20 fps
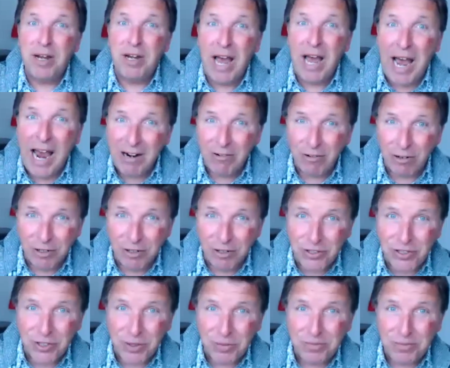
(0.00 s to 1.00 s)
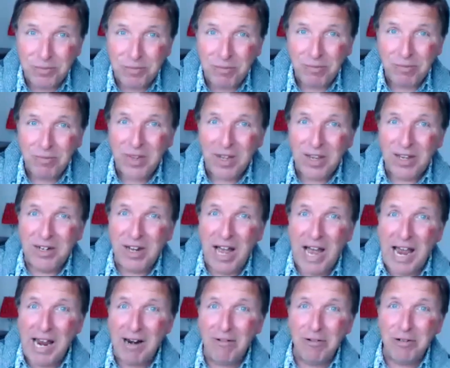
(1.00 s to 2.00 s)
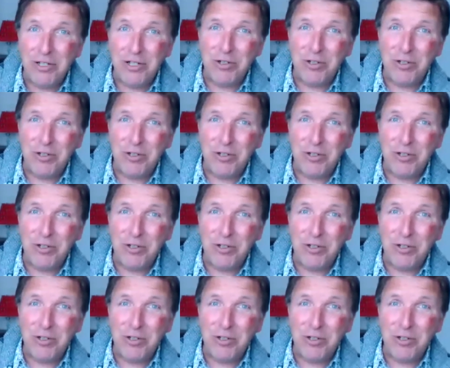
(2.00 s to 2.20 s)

Harrods. And Harrods